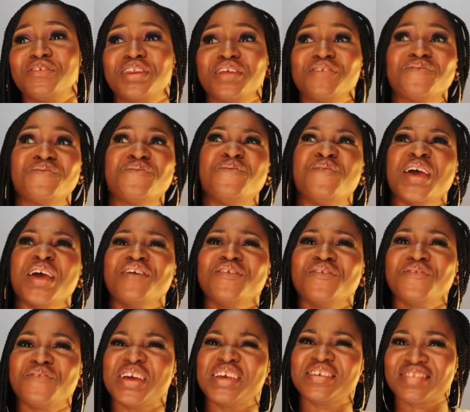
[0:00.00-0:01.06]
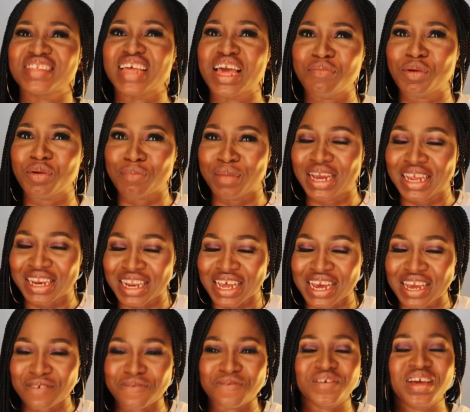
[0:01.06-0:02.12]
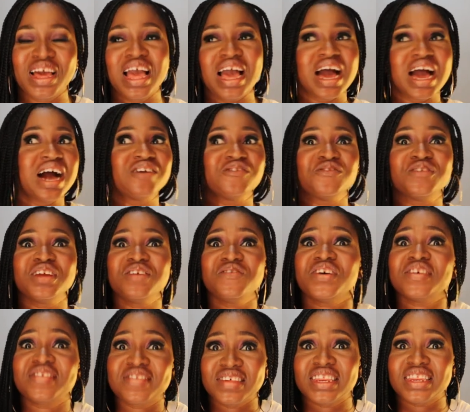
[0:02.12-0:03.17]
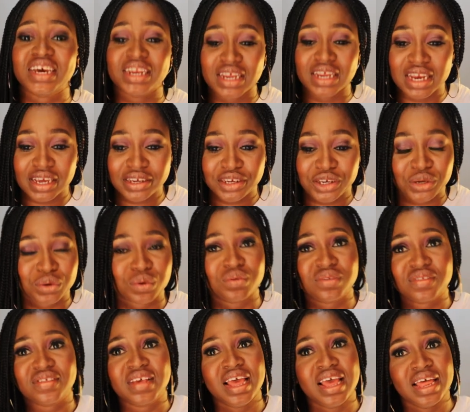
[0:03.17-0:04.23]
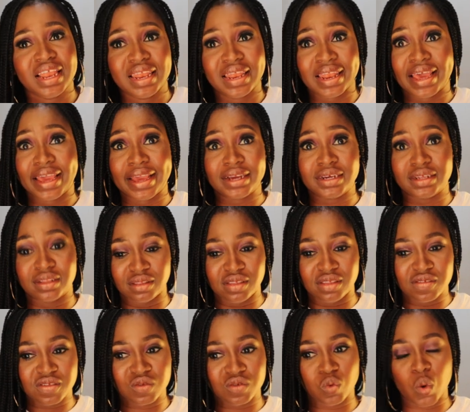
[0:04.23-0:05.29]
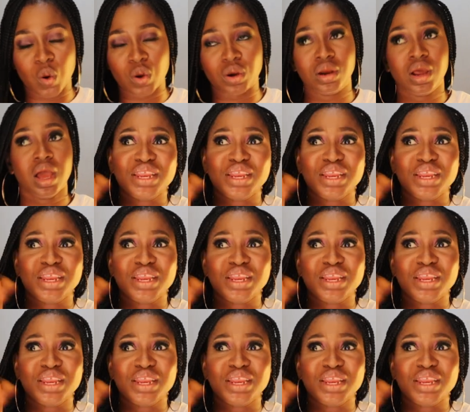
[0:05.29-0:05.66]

For the very first time in my life, I have never seen an elections like this one.